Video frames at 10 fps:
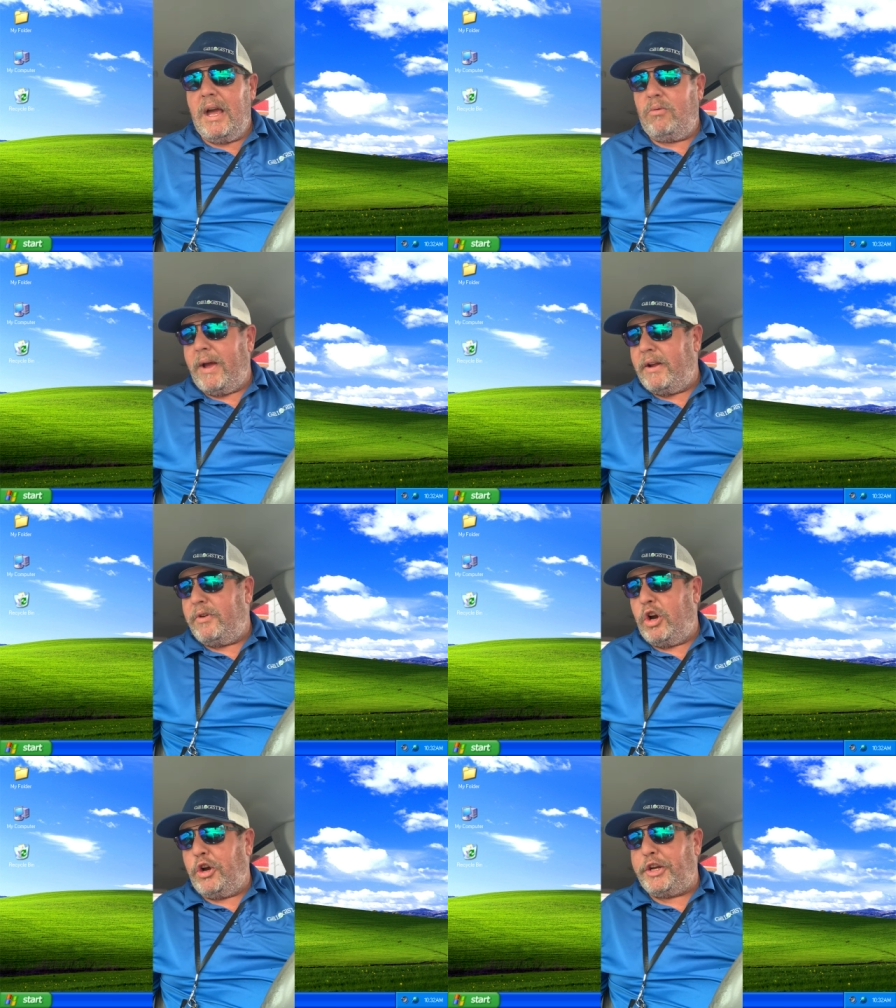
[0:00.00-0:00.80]
right
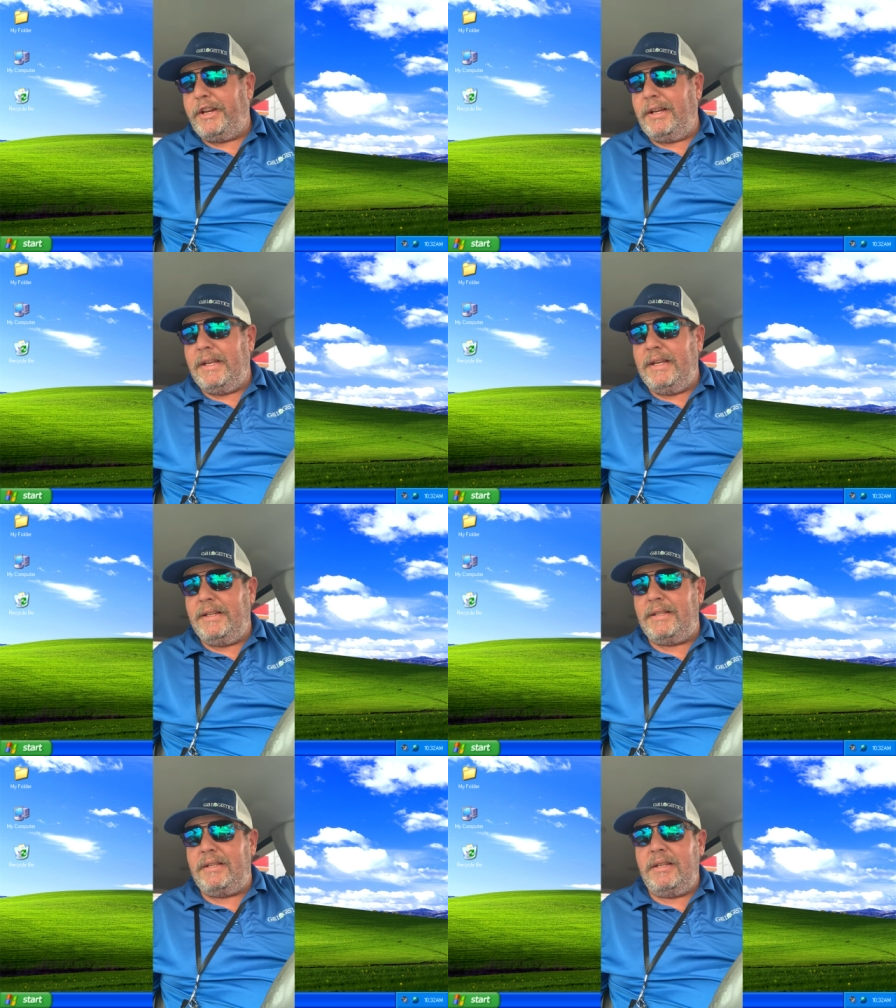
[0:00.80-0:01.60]
on
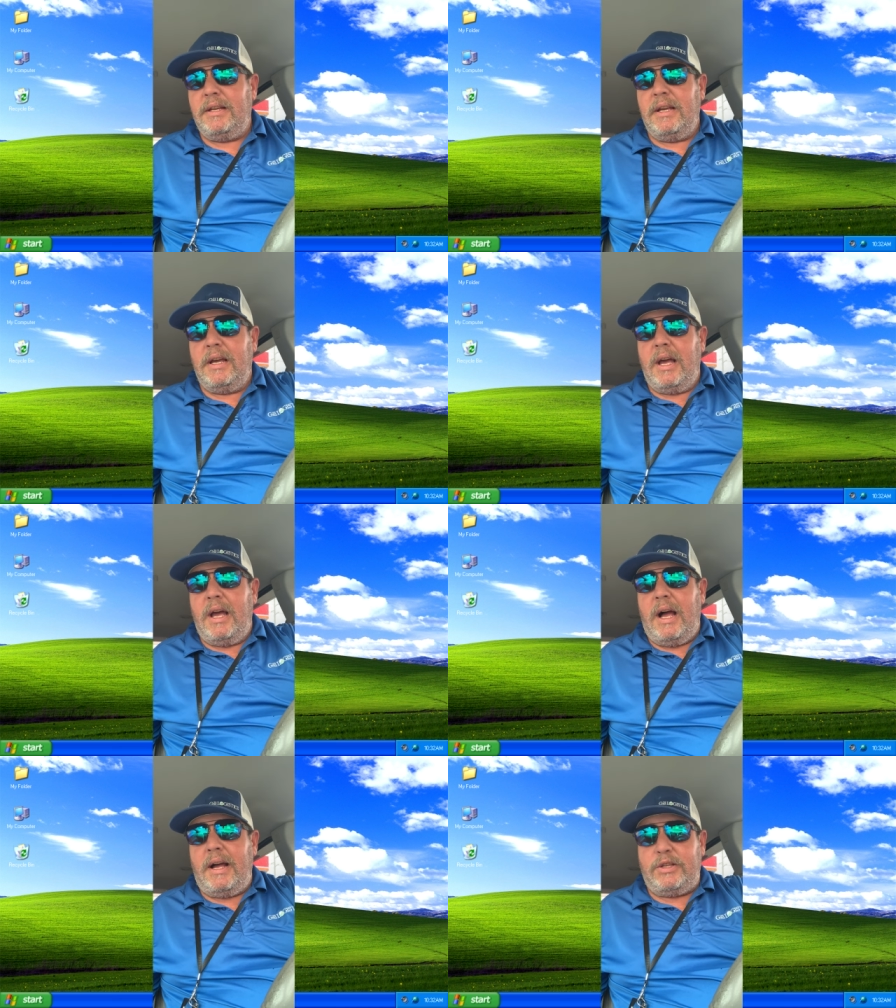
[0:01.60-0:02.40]
Hercules
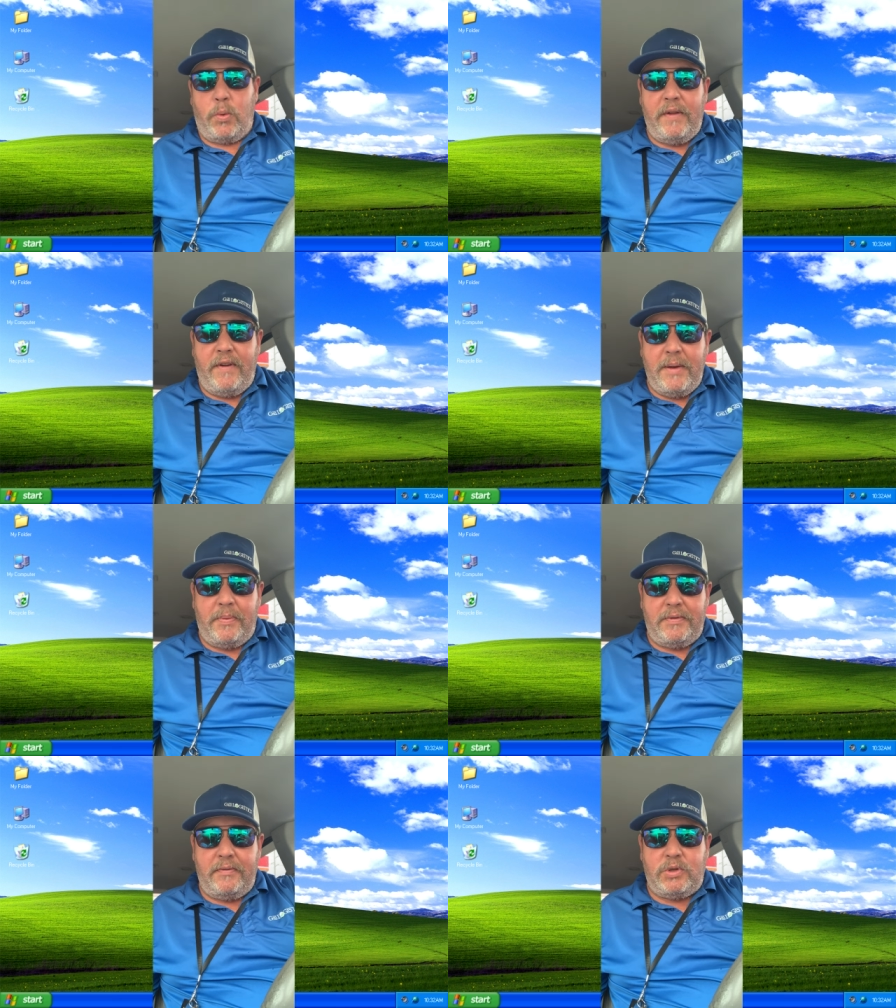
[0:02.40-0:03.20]
uh, 25,
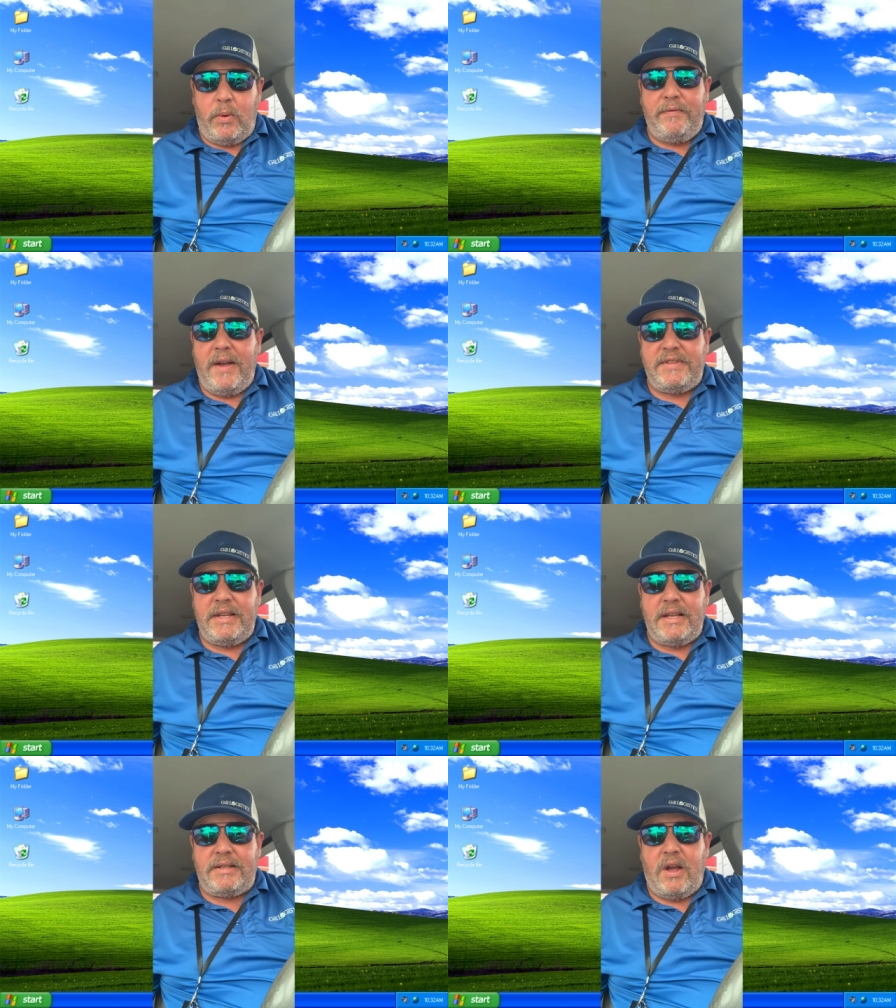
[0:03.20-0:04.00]
per, 25
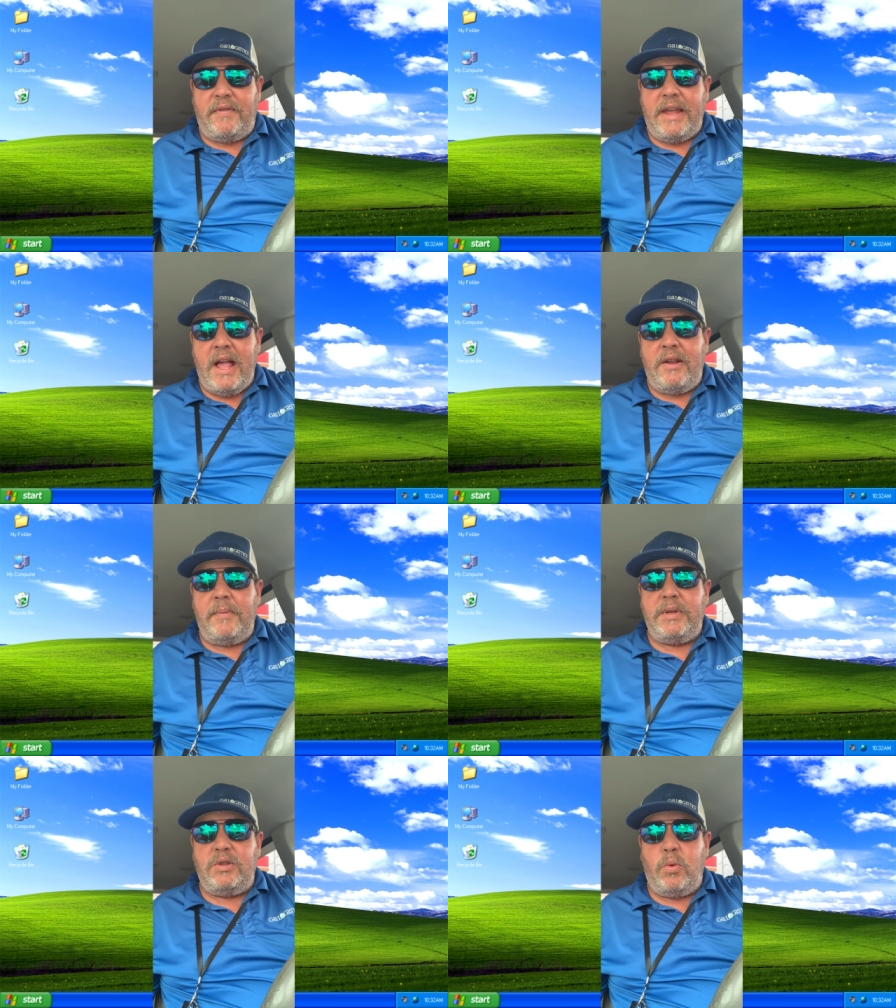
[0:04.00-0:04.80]
cents off a gallon
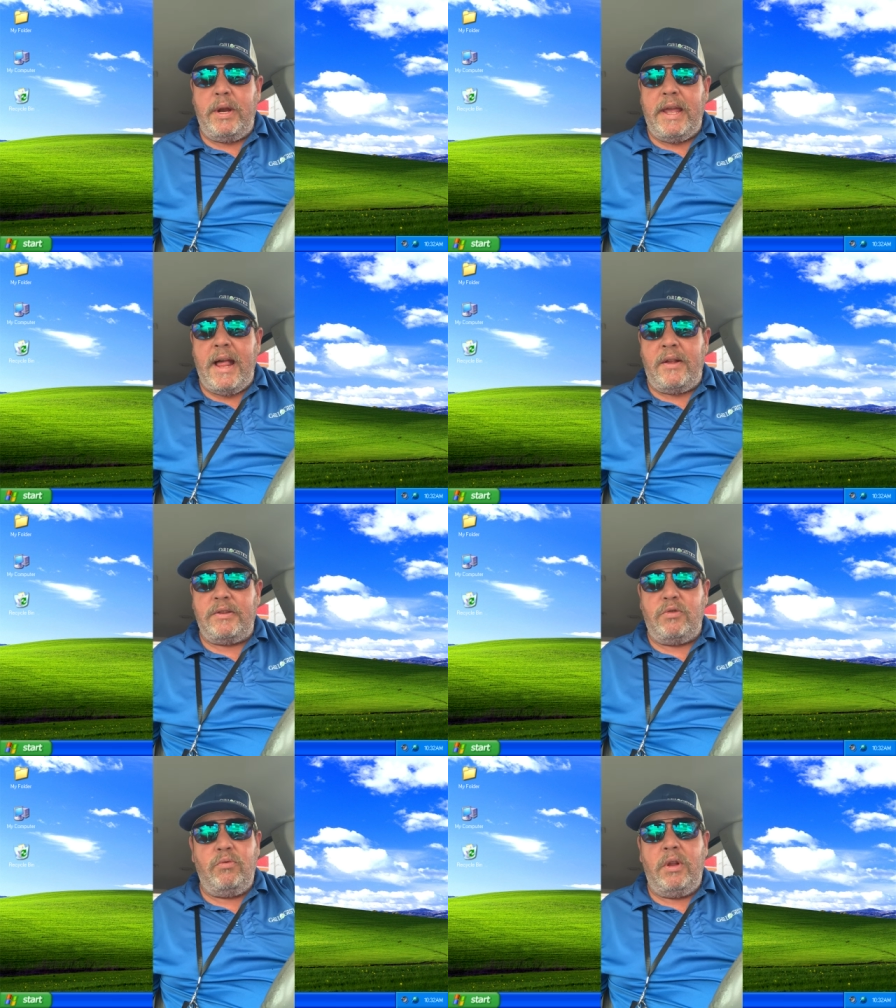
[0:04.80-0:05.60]
up to 20
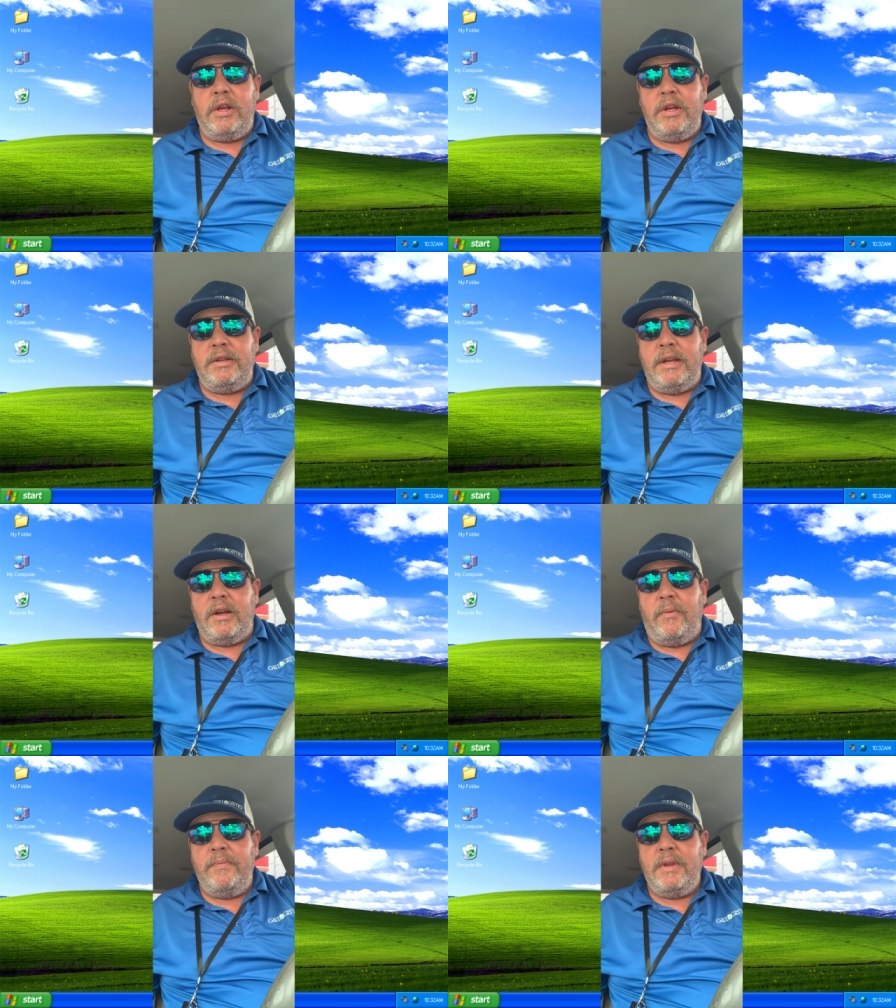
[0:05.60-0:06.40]
gallons. Really good deal.